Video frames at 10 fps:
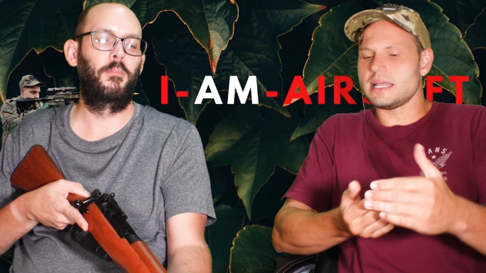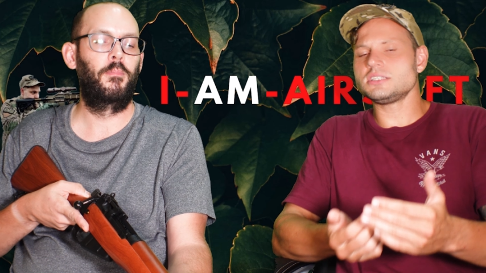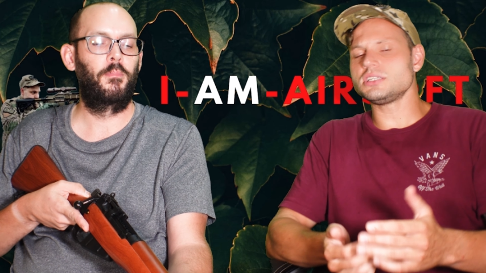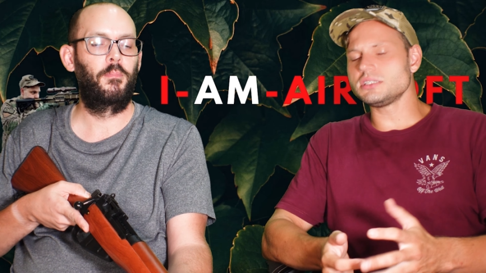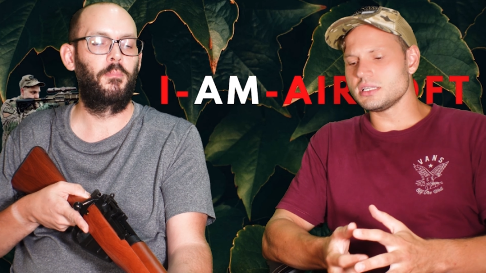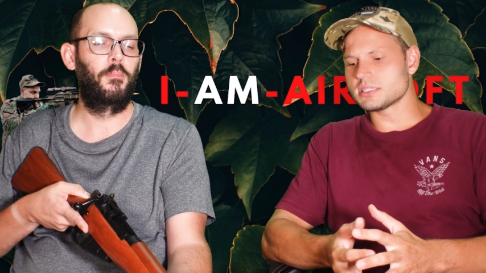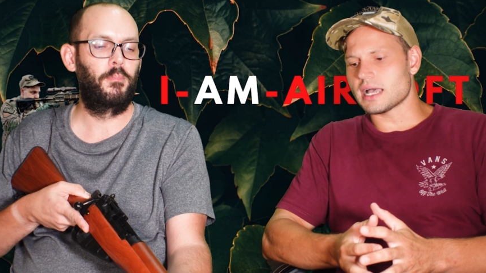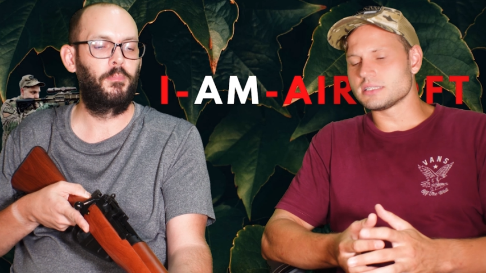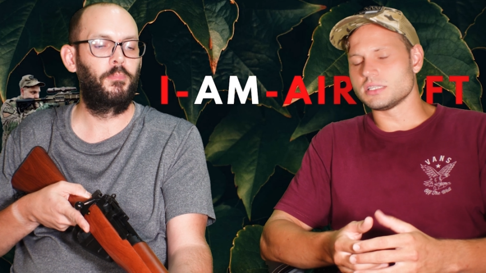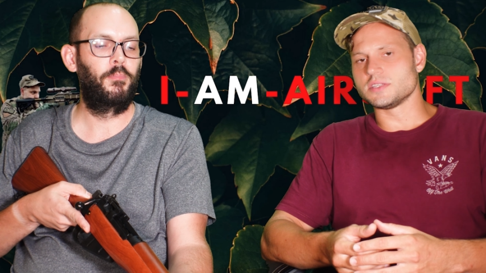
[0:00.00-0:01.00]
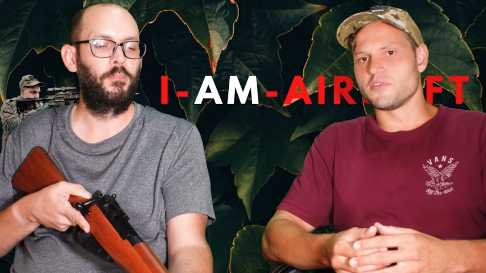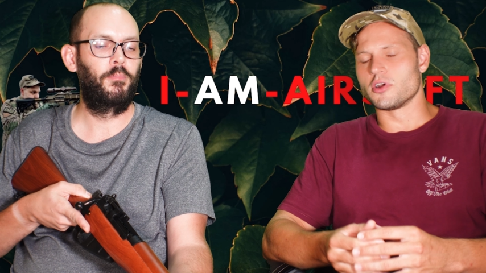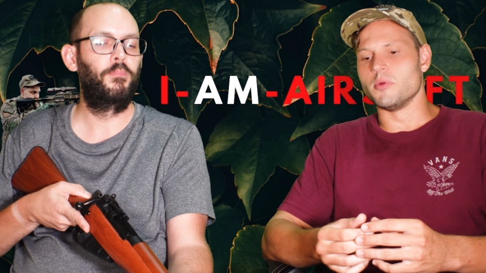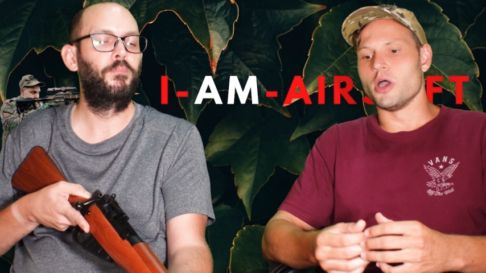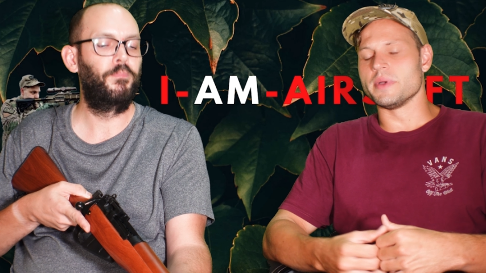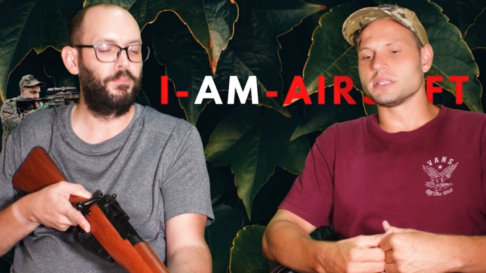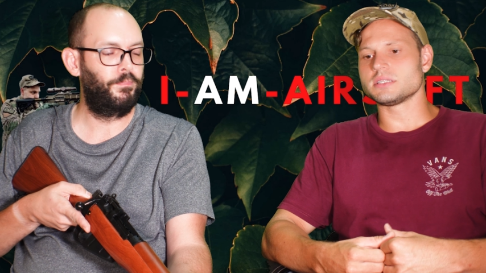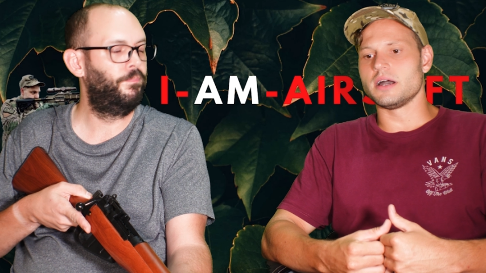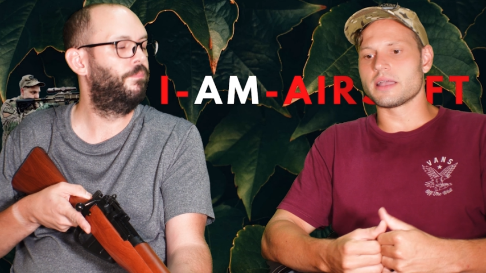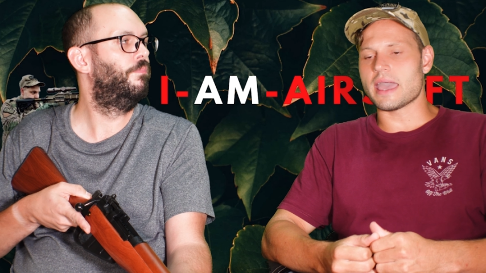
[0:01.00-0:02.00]
Speaker 1: let's just discuss this for a
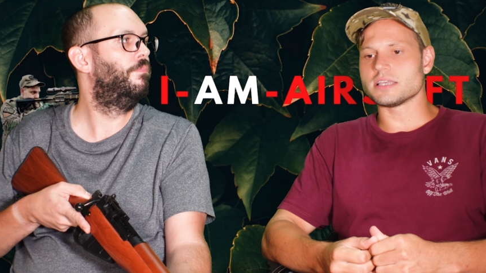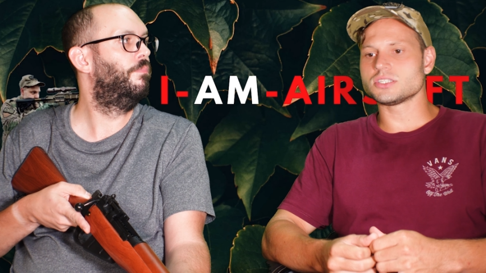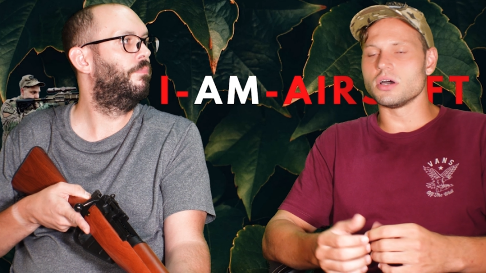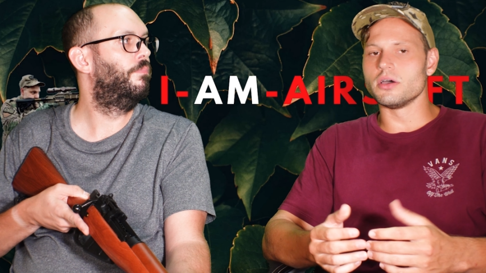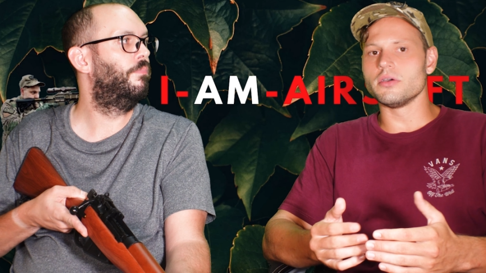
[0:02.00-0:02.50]
moment. Mm -hmm. Okay, so